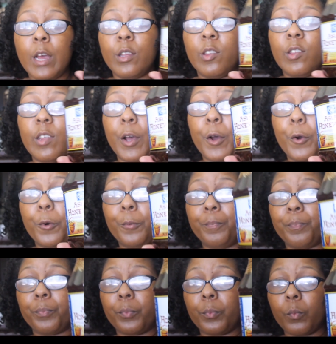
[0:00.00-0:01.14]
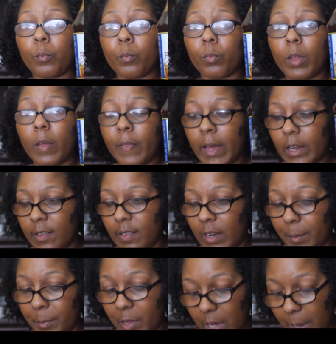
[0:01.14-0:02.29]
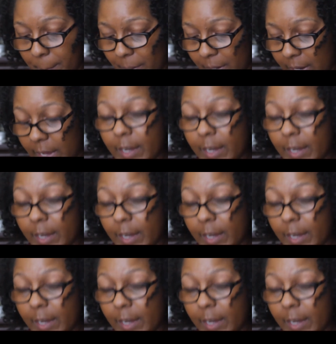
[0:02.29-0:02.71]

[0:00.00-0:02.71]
So that is the name of the company.